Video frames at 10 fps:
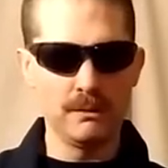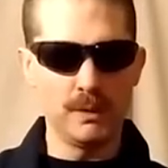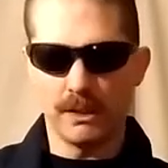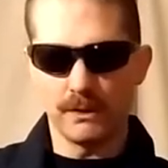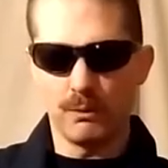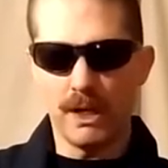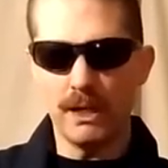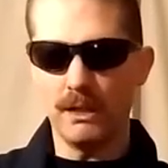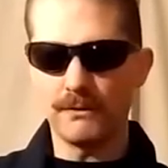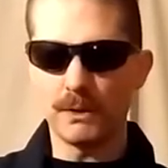Because
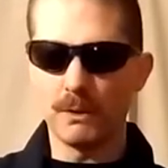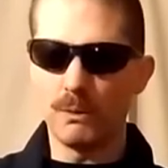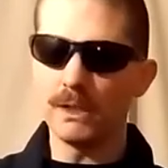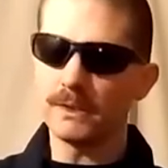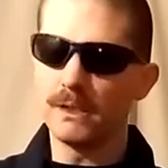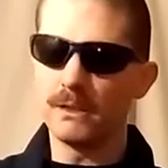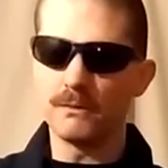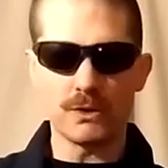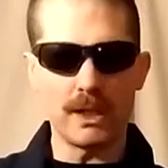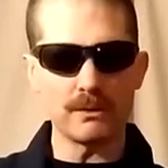why? If someone walks in and
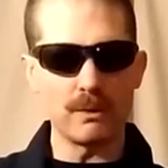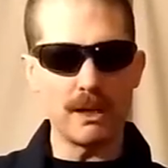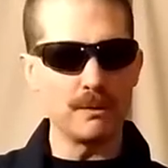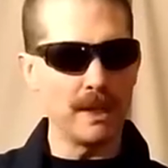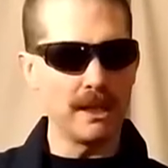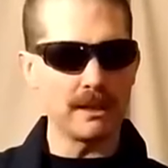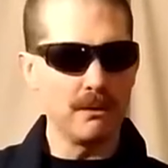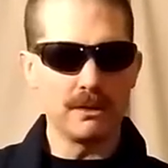tries to rob a bank, they